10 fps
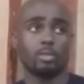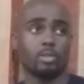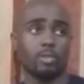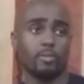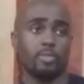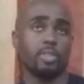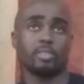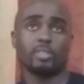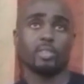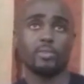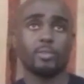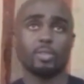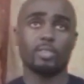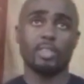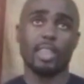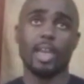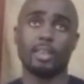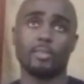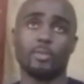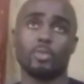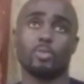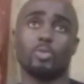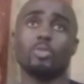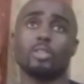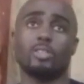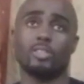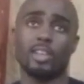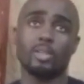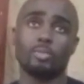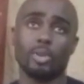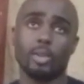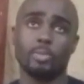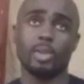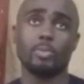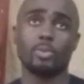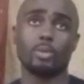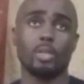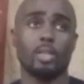of this difference and that difference, when you can celebrate people